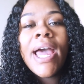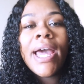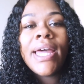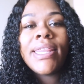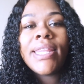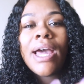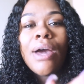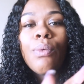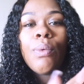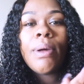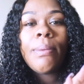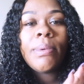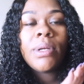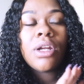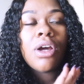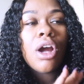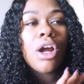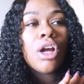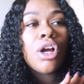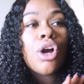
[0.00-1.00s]
and that
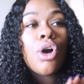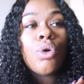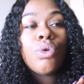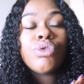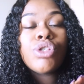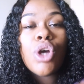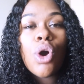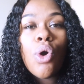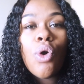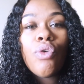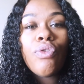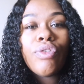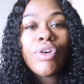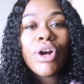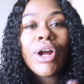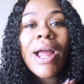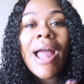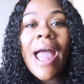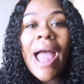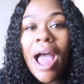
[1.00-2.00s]
webinar goes
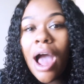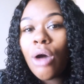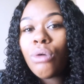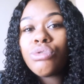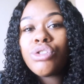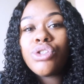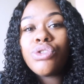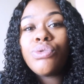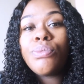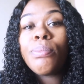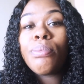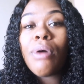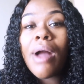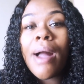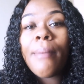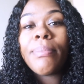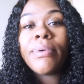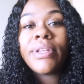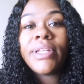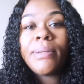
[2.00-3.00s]
over how to
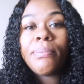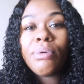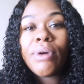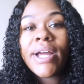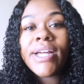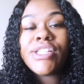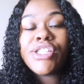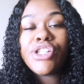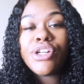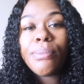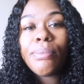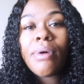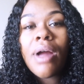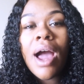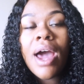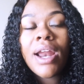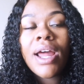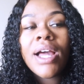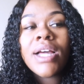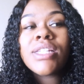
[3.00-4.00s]
properly price your
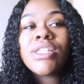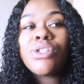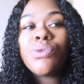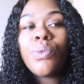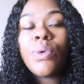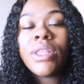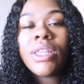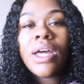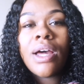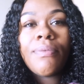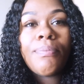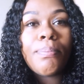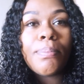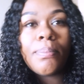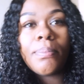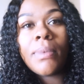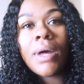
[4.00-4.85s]
products with a,